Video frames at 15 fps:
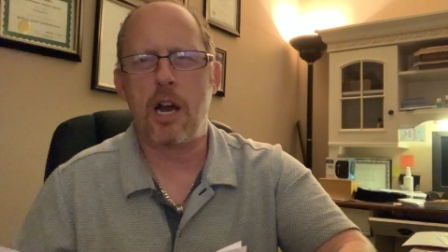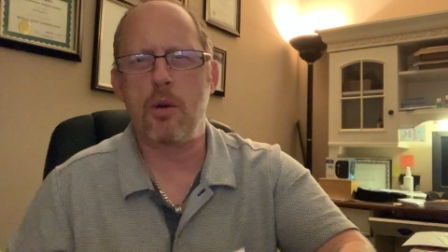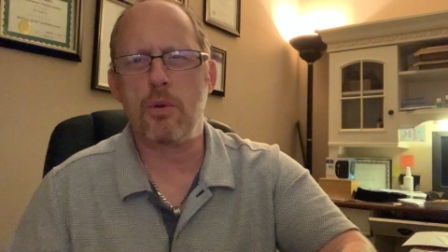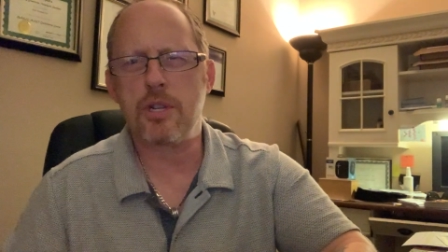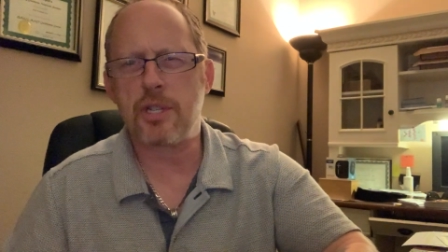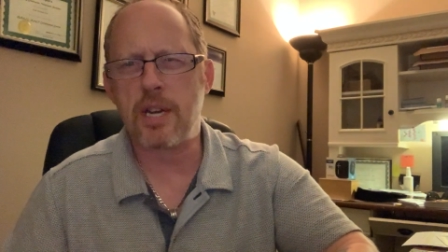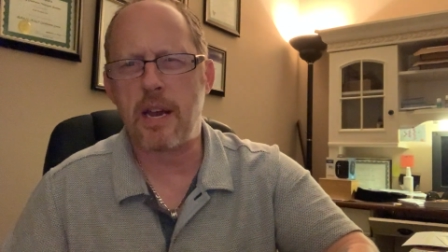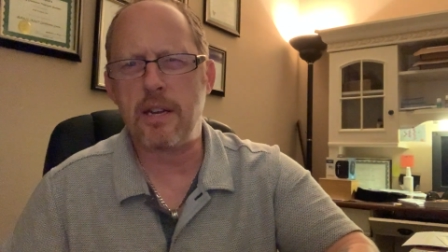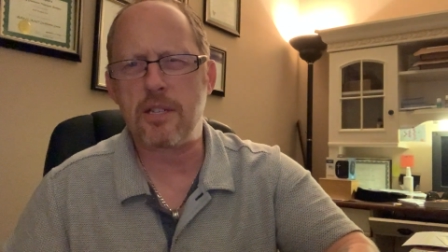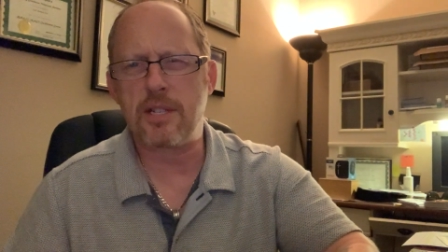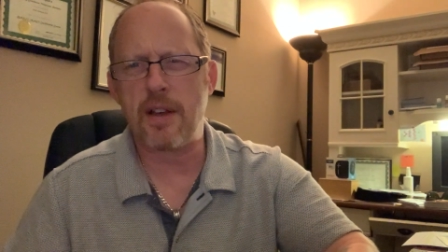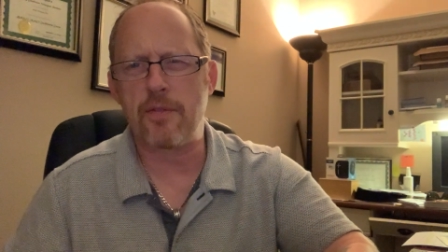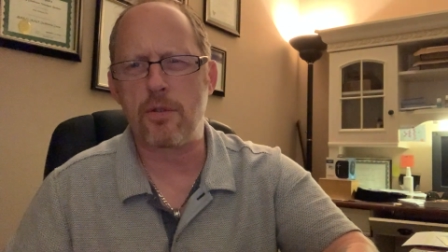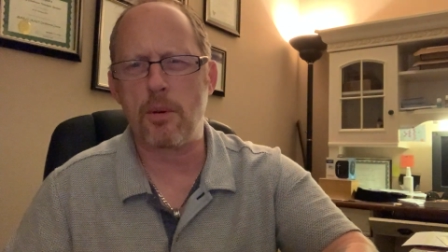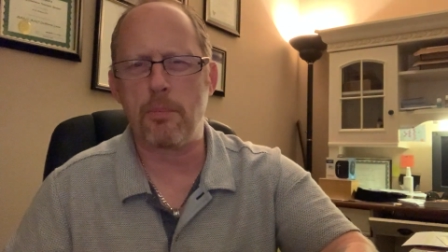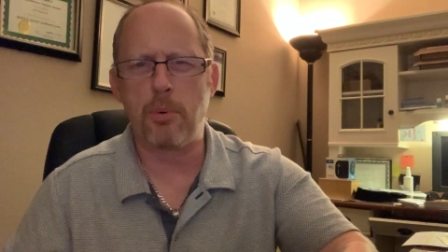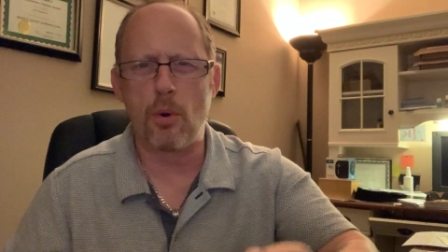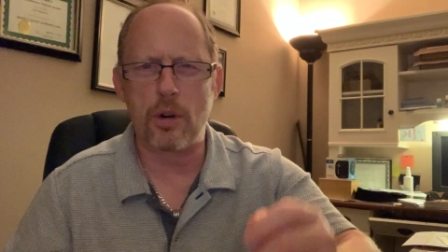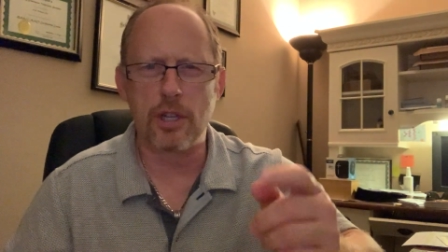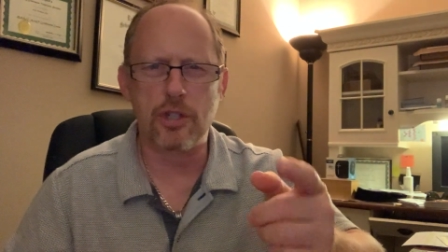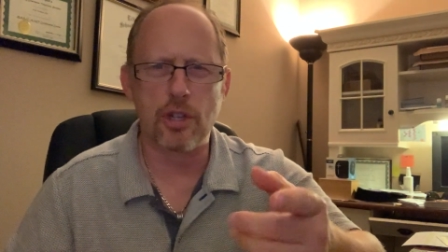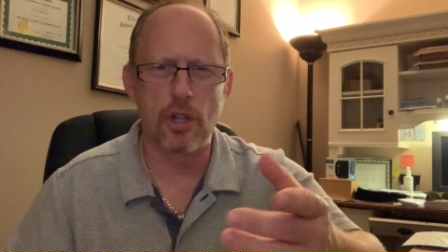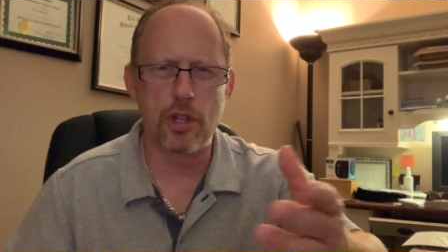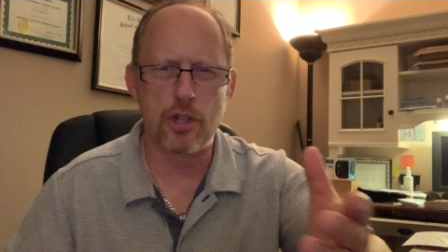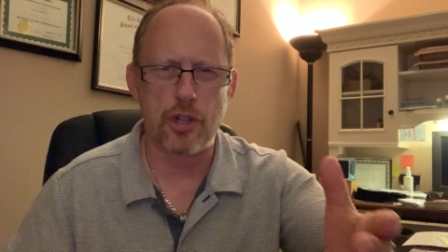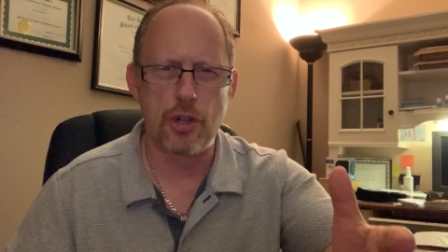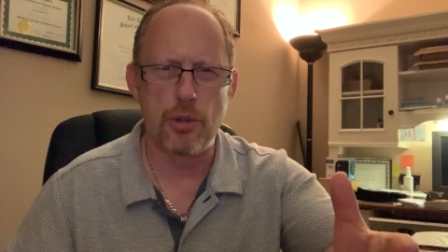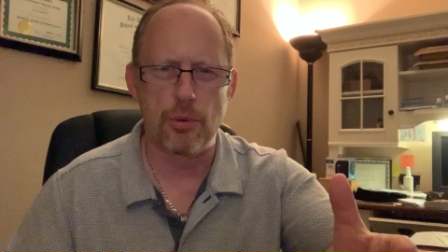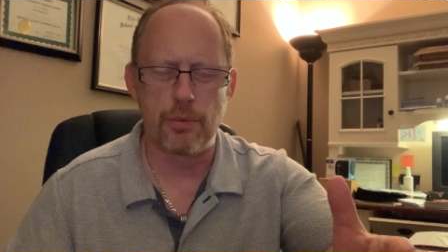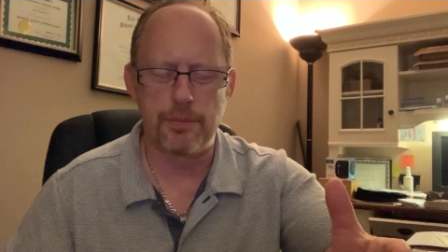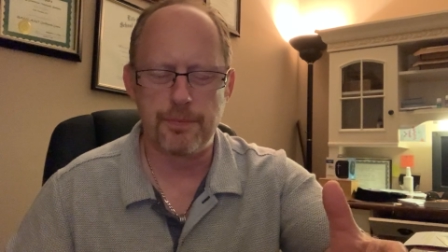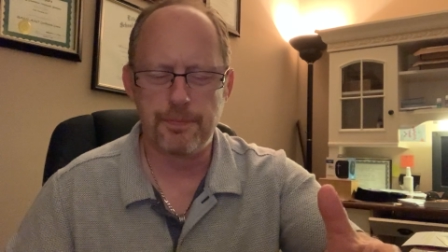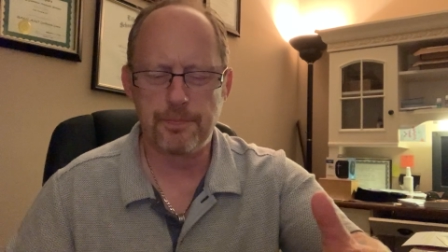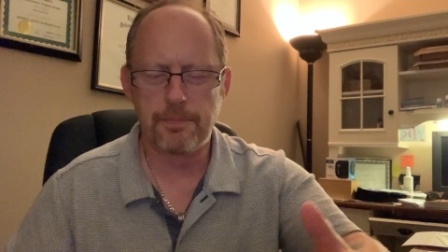I always say it's never important until it's you.